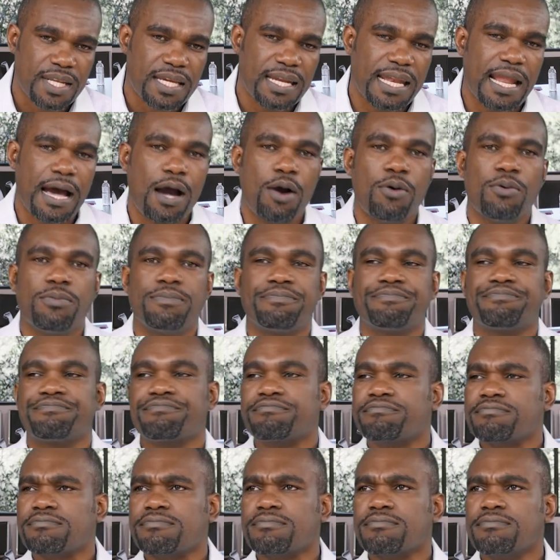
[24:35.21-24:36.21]
Now,
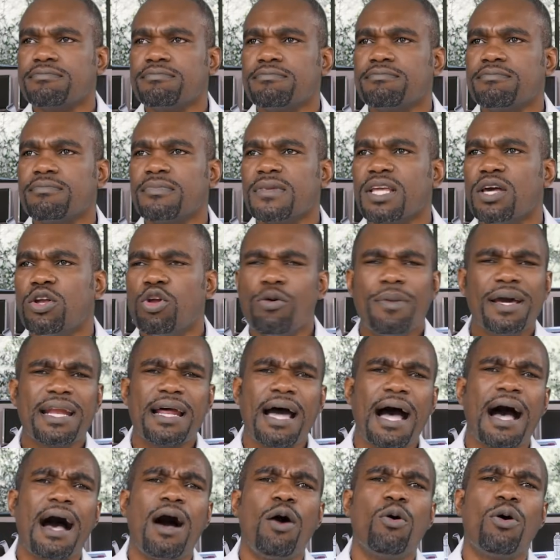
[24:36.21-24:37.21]
no
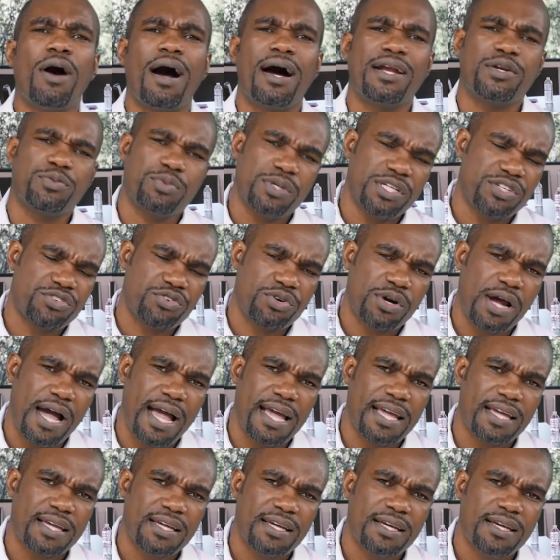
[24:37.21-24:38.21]
matter how hard we
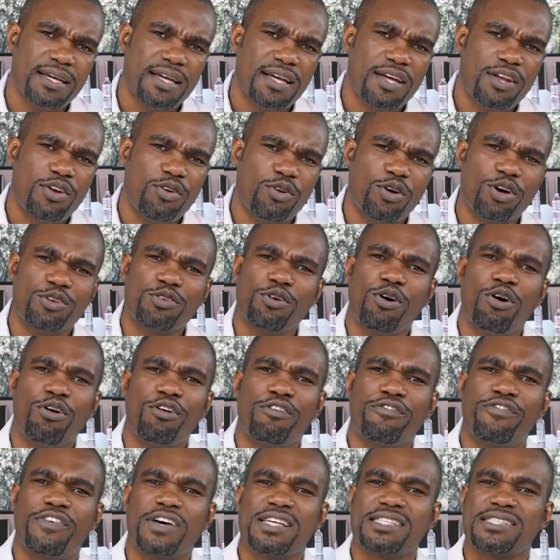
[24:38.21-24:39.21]
try, not
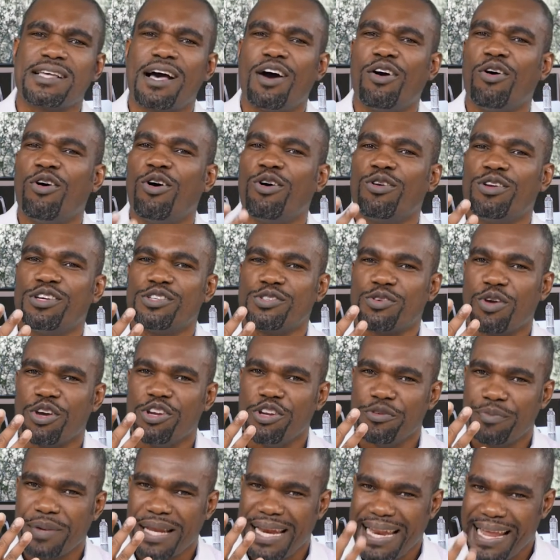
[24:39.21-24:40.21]
all of us are always
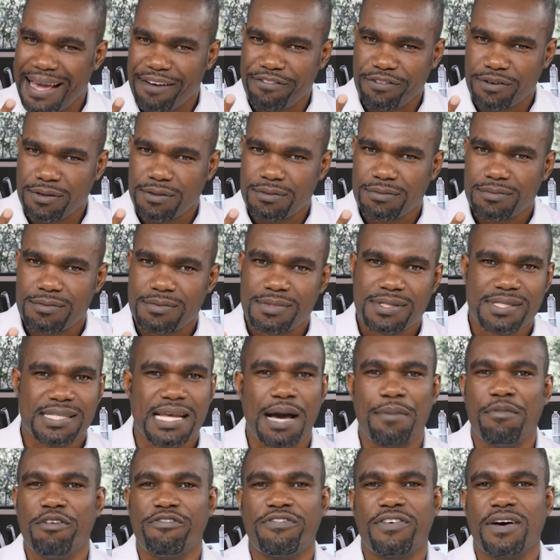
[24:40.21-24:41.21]
going to be level.
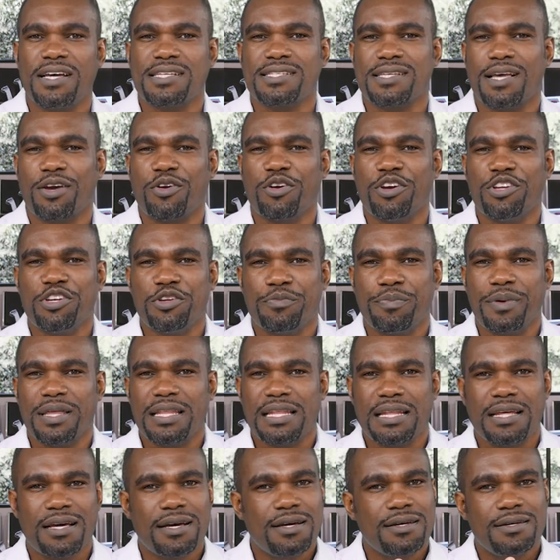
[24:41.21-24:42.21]
Some of us are going to be
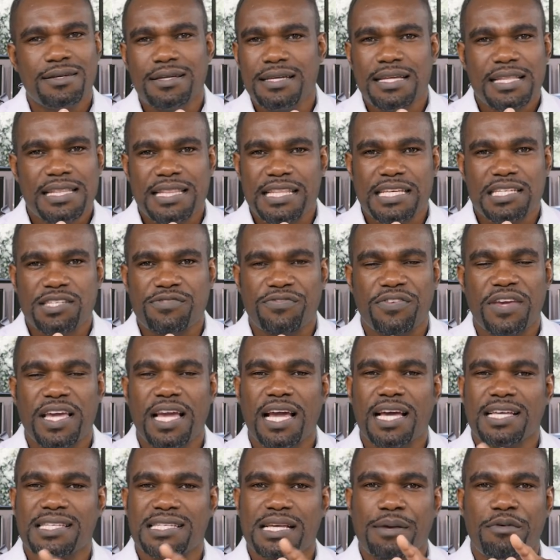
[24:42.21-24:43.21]
the this
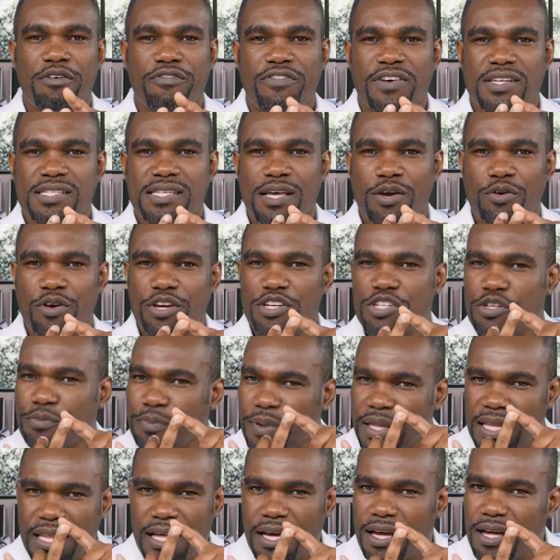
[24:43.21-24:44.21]
finger. Some of us are going to
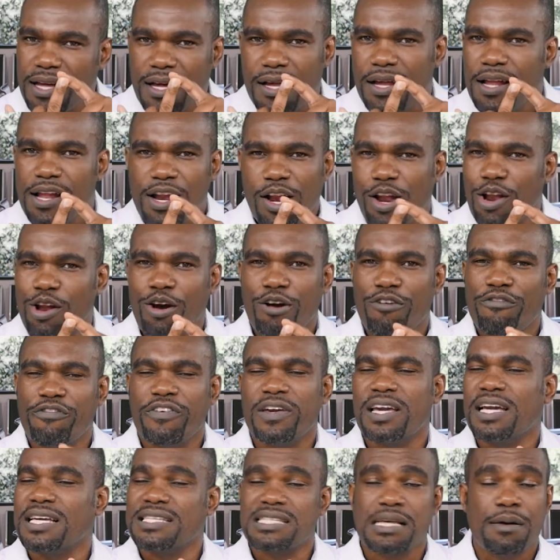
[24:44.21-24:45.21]
be the long
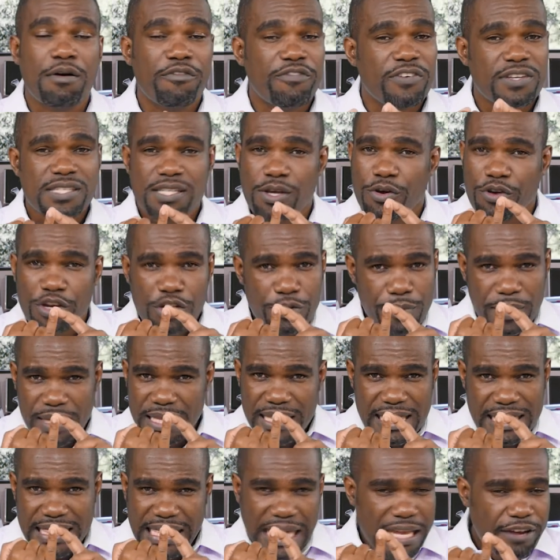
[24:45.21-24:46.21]
finger. Some of us are going to be
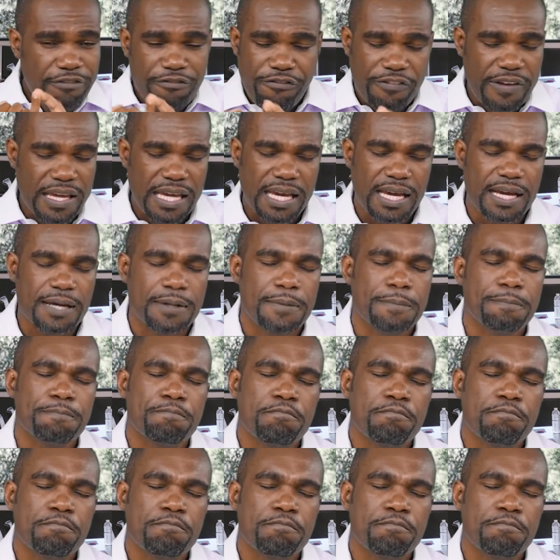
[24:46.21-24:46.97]
the thin finger.